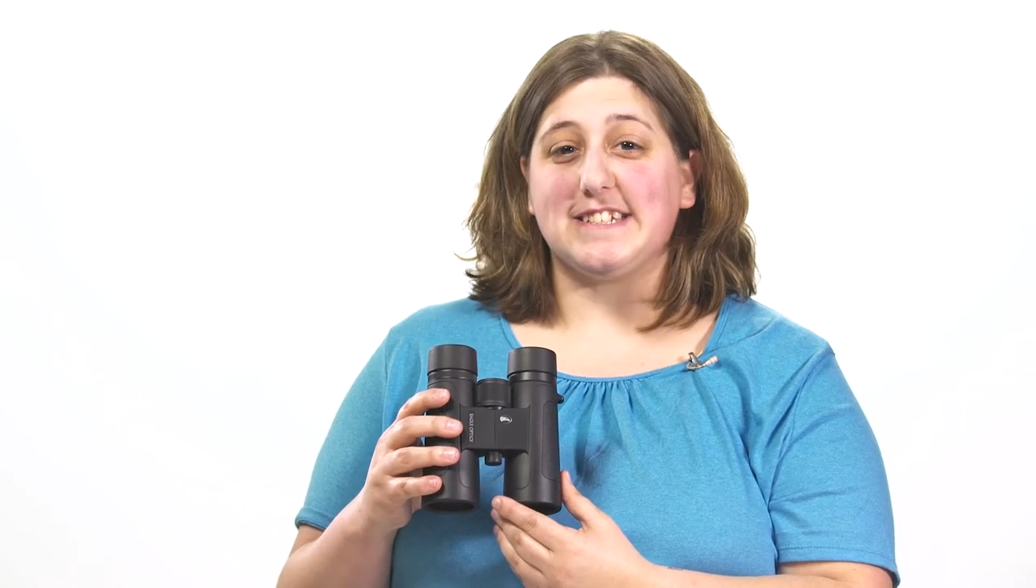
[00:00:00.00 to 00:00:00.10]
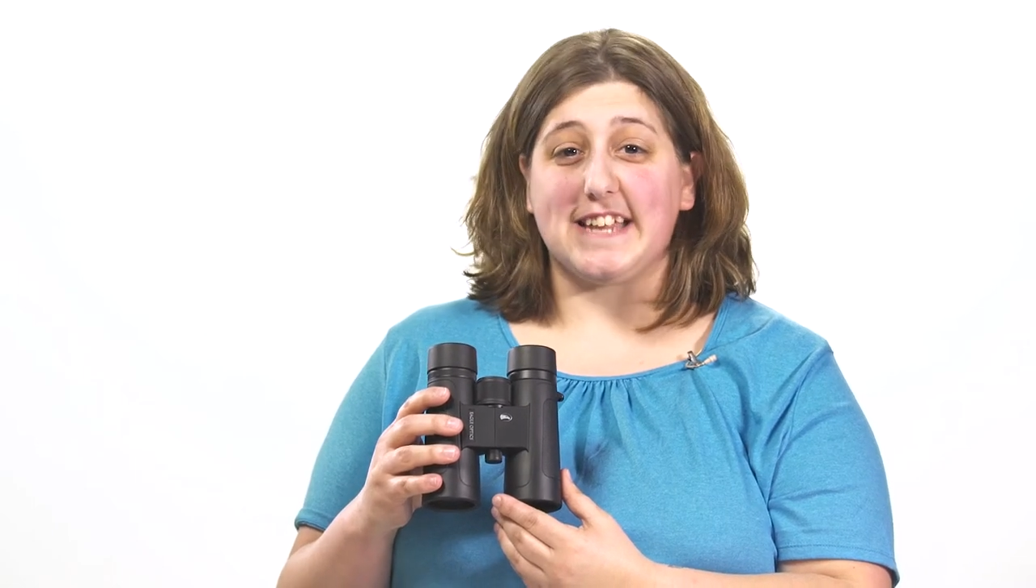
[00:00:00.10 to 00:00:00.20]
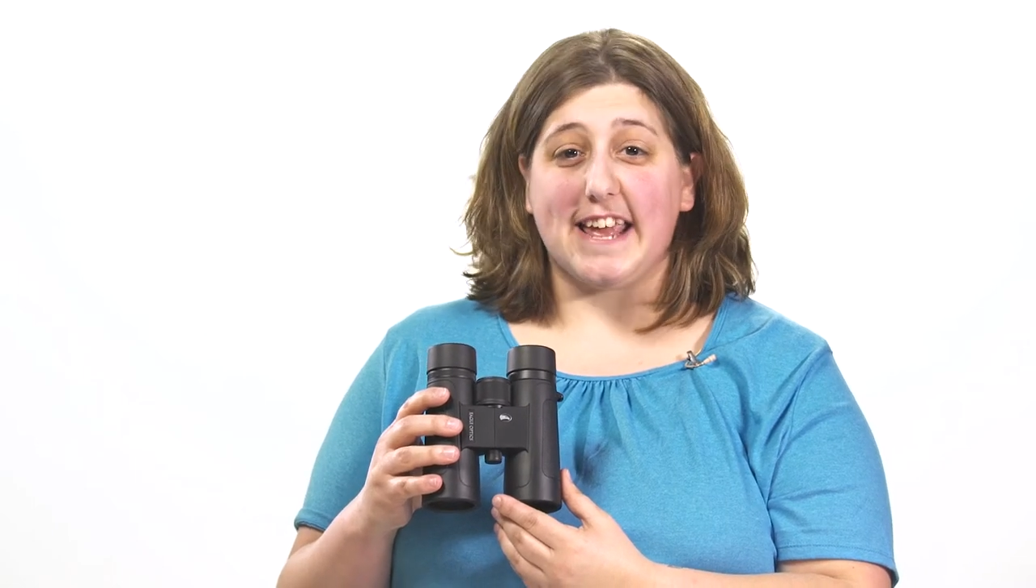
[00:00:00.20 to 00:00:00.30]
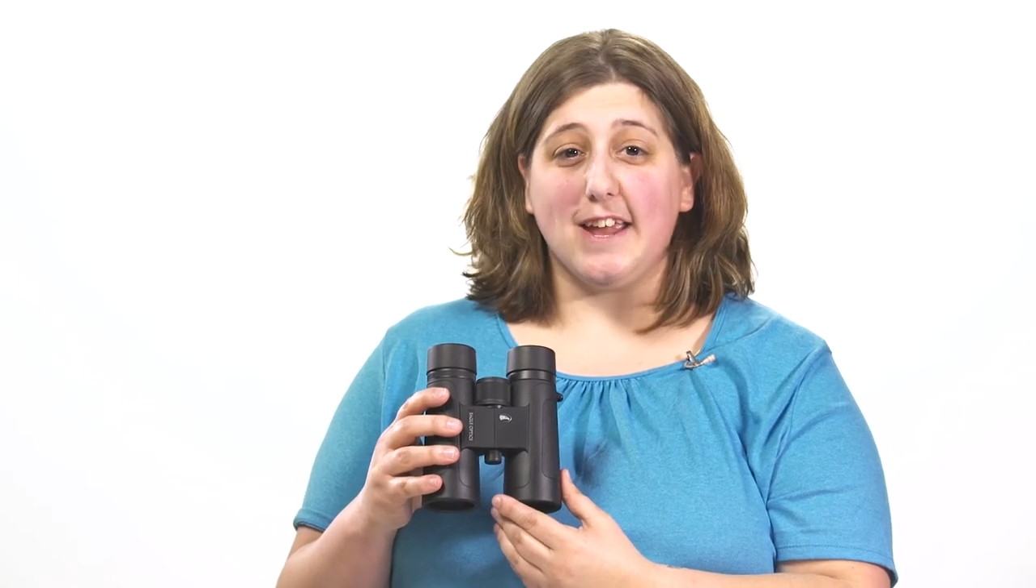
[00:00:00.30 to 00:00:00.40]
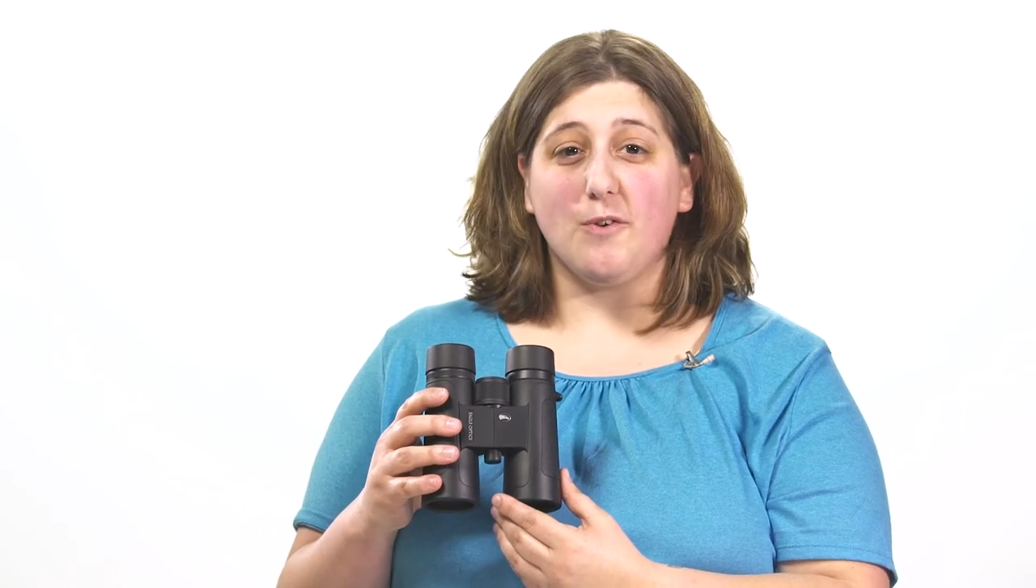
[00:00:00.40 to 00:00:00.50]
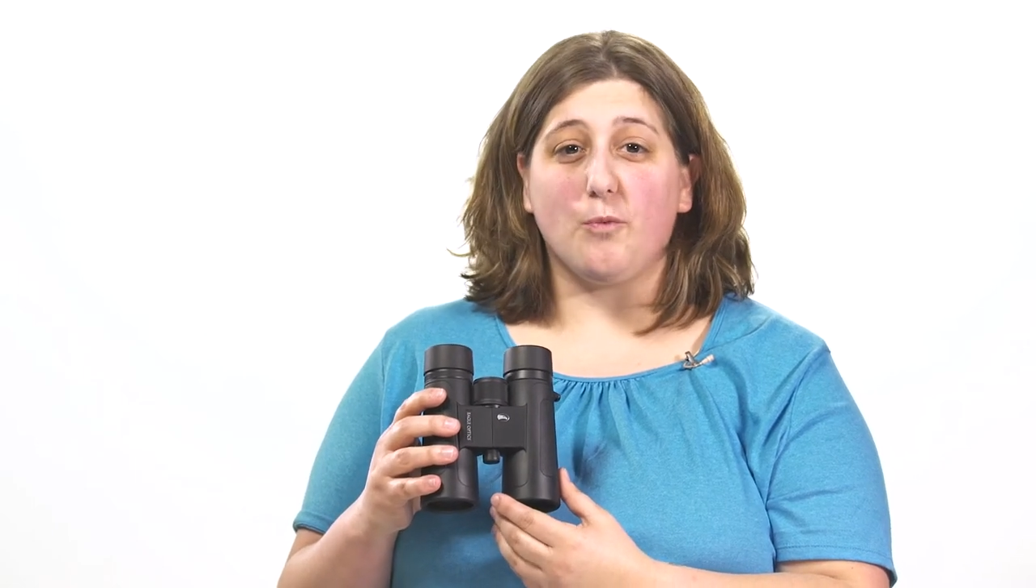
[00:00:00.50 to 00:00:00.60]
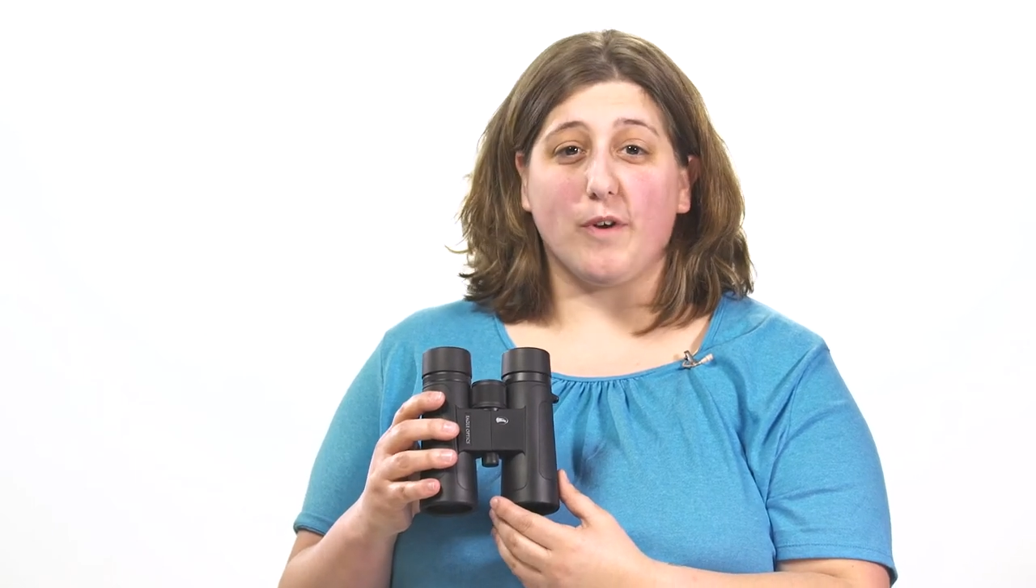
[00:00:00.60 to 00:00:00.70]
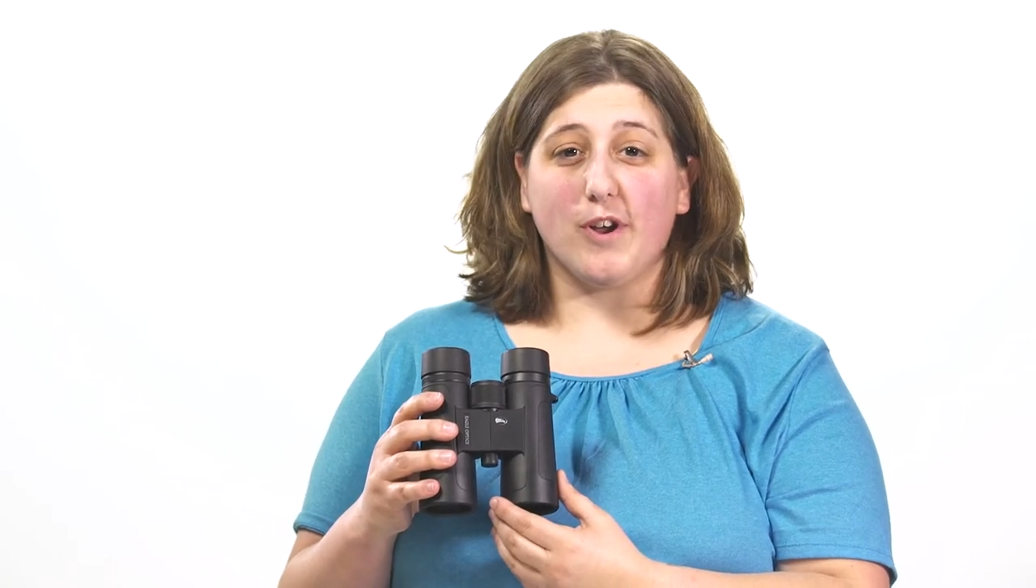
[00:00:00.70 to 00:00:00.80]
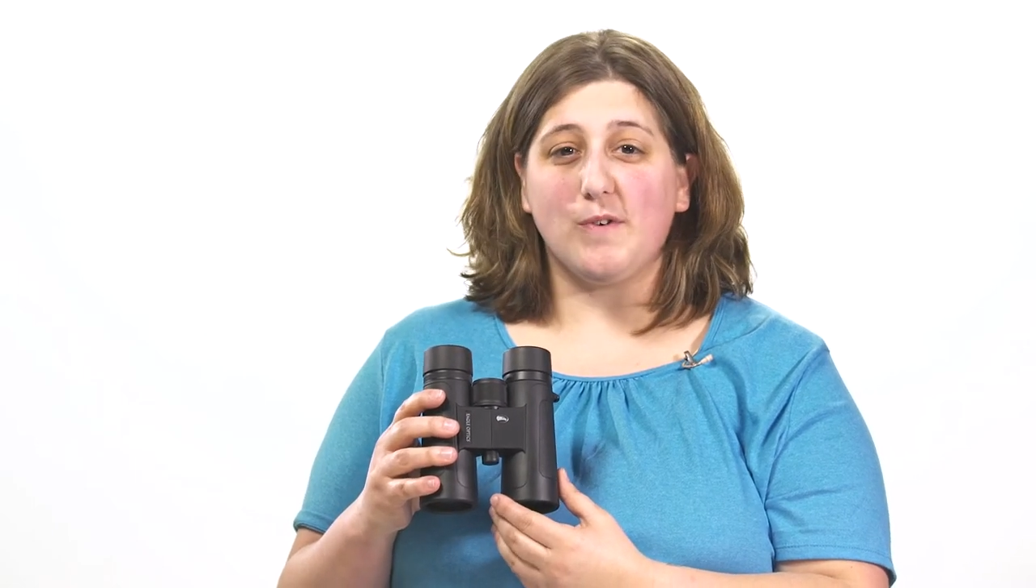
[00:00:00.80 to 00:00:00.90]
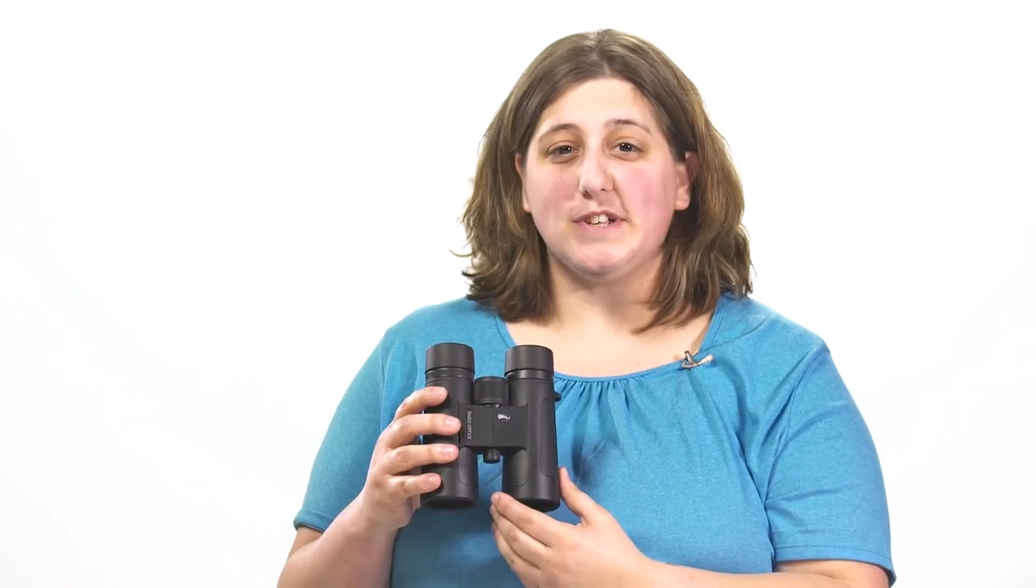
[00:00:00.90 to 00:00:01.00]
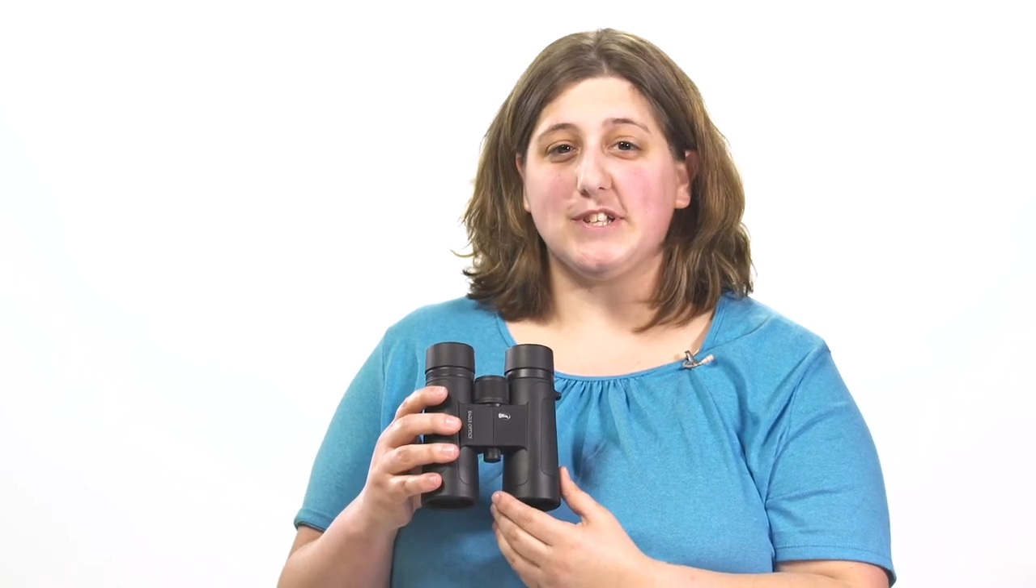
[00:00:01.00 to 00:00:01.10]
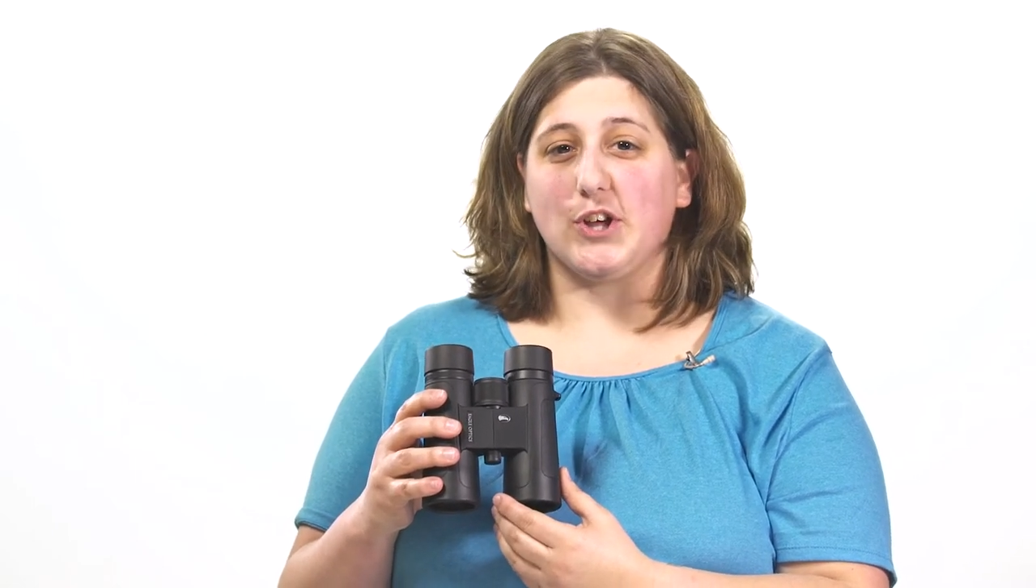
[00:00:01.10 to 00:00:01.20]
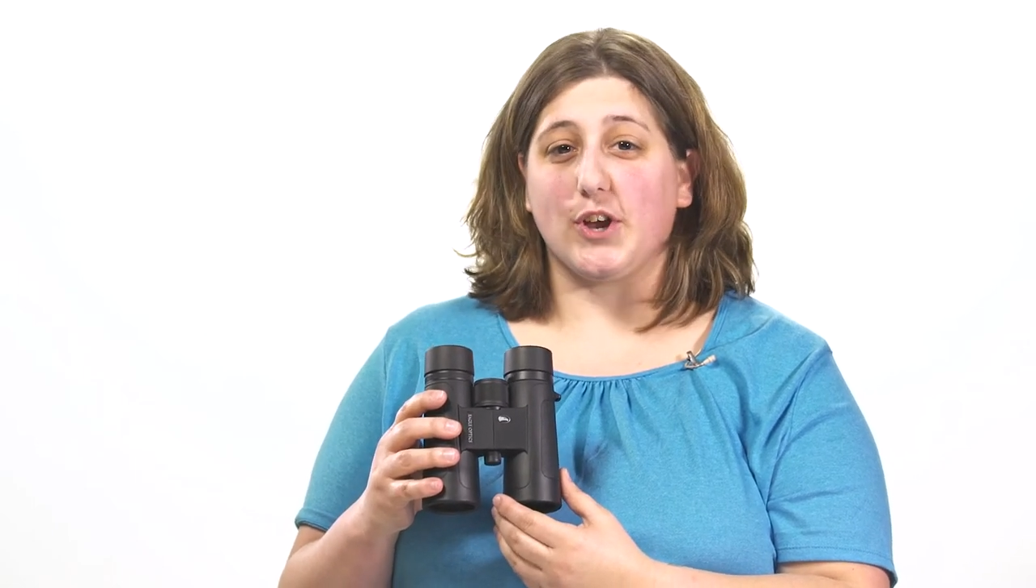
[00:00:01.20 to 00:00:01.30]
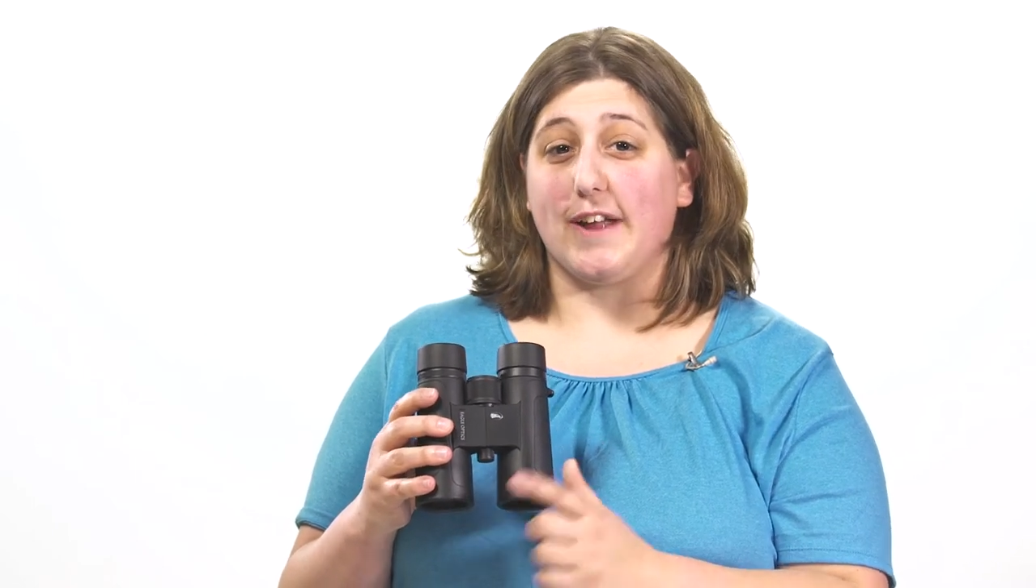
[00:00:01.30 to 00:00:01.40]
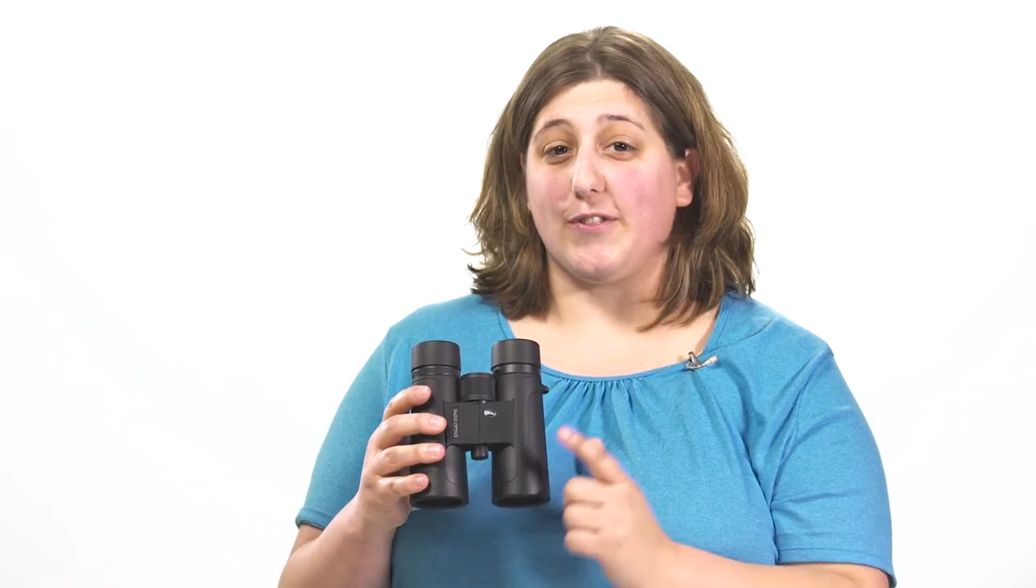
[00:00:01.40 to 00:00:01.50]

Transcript: Today, we're going to look